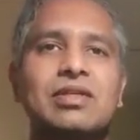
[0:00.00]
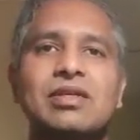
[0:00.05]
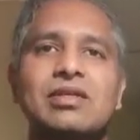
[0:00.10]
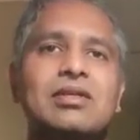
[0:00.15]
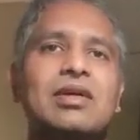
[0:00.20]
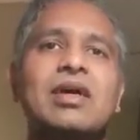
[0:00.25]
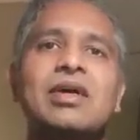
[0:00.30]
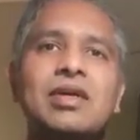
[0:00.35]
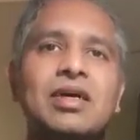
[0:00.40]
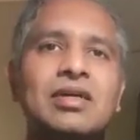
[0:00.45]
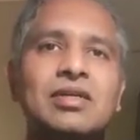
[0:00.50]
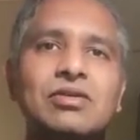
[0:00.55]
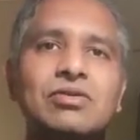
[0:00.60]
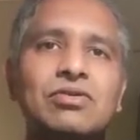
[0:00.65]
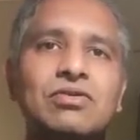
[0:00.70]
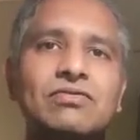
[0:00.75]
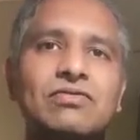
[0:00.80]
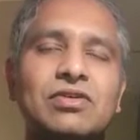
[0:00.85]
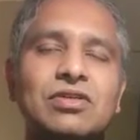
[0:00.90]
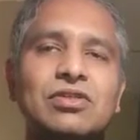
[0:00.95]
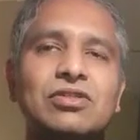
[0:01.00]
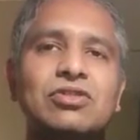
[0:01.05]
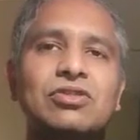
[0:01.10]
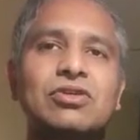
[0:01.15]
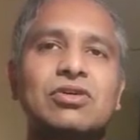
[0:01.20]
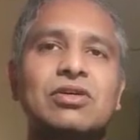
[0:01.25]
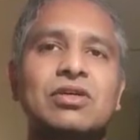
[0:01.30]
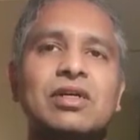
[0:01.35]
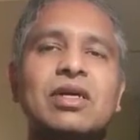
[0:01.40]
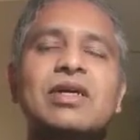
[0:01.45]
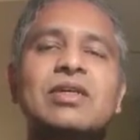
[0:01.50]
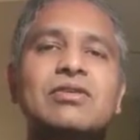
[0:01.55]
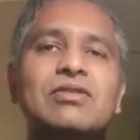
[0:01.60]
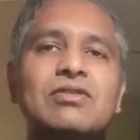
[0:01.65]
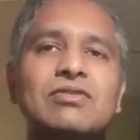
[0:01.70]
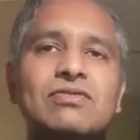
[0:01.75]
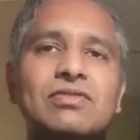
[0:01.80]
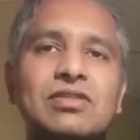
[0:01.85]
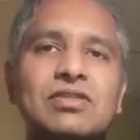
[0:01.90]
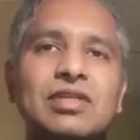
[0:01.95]
Like I go for a jog, I
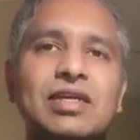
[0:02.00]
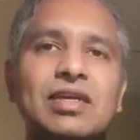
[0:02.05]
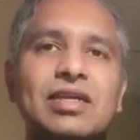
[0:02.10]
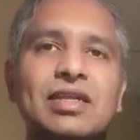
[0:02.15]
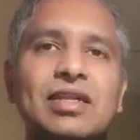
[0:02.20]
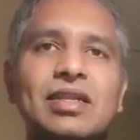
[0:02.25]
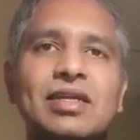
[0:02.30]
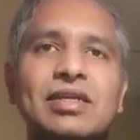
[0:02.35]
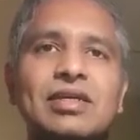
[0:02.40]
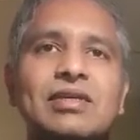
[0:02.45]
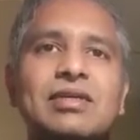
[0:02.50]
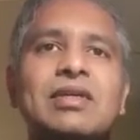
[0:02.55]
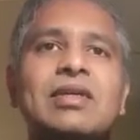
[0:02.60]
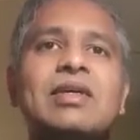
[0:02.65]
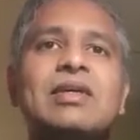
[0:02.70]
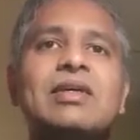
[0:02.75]
go for cycling,